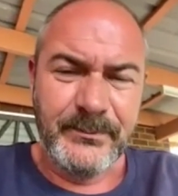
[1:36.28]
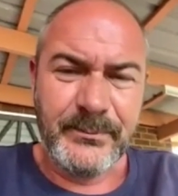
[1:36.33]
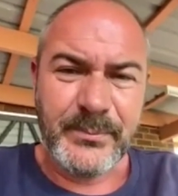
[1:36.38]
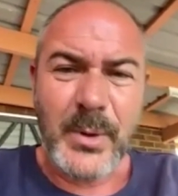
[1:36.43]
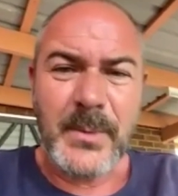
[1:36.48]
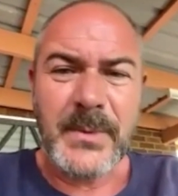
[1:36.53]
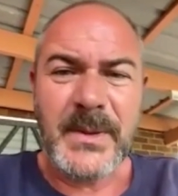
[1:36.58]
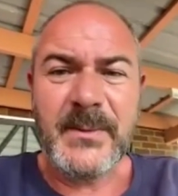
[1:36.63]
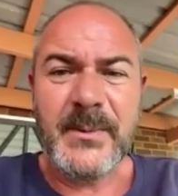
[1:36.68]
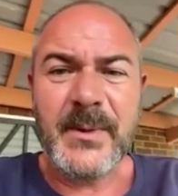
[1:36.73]

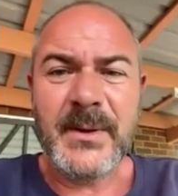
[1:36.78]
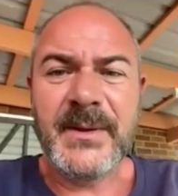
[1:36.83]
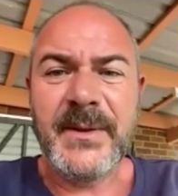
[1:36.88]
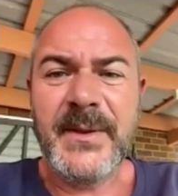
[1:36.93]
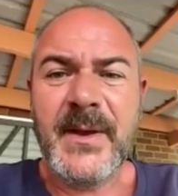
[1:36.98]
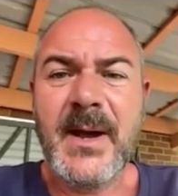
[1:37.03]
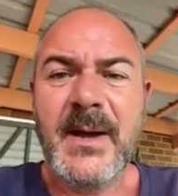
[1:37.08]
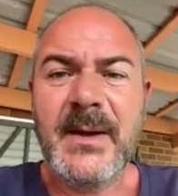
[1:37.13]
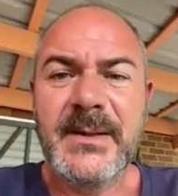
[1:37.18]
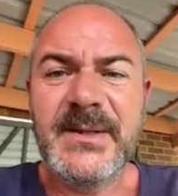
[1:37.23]
Probably one of
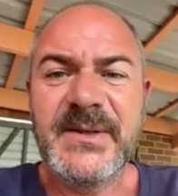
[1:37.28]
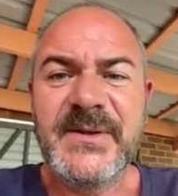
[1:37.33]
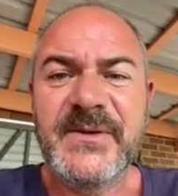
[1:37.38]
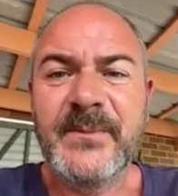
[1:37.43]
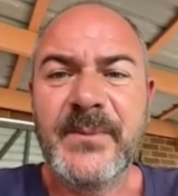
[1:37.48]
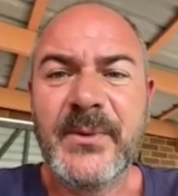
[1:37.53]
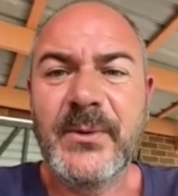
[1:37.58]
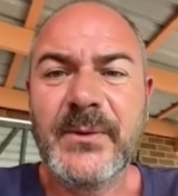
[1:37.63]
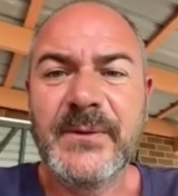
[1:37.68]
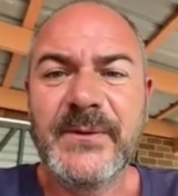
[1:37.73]
the hardest
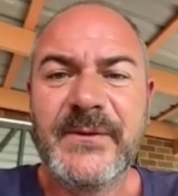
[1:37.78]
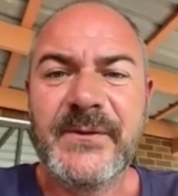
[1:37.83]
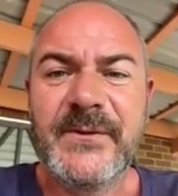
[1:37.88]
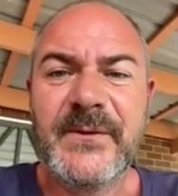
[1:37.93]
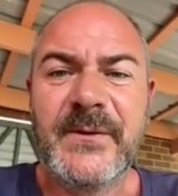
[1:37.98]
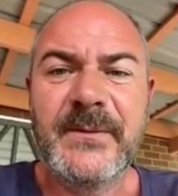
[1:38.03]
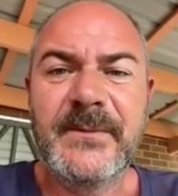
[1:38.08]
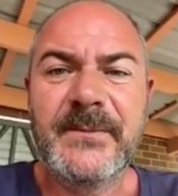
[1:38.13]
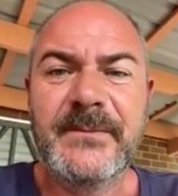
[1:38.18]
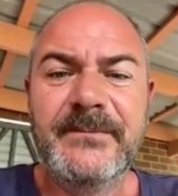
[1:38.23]

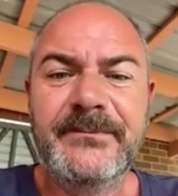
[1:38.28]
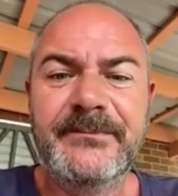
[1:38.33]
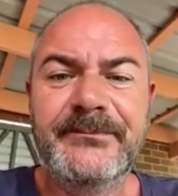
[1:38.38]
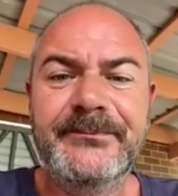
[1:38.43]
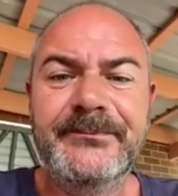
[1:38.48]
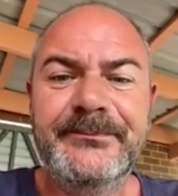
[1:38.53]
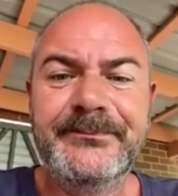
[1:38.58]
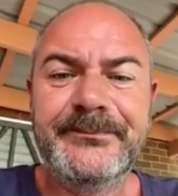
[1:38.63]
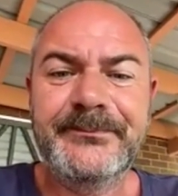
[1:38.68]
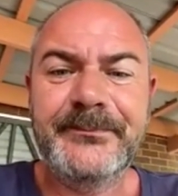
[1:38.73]
sports
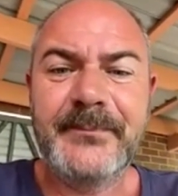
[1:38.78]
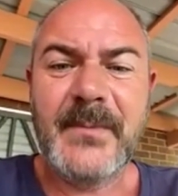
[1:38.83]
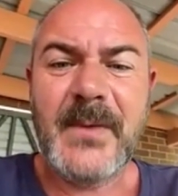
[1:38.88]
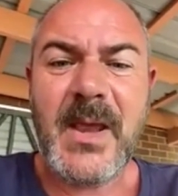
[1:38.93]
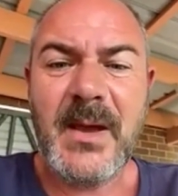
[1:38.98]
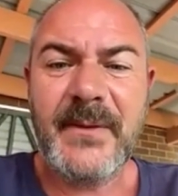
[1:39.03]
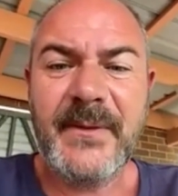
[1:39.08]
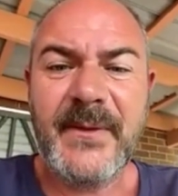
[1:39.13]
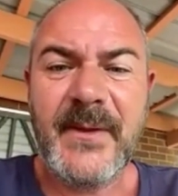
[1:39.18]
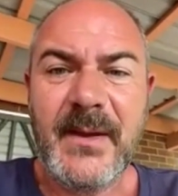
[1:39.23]

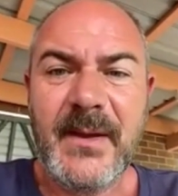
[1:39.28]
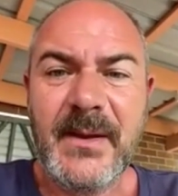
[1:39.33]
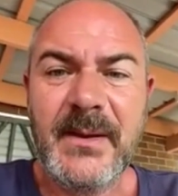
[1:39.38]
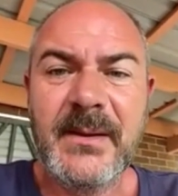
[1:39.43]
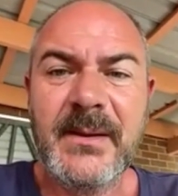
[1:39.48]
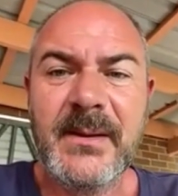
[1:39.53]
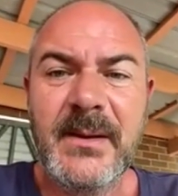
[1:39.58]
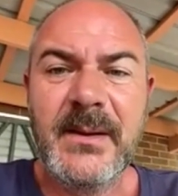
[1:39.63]
out there.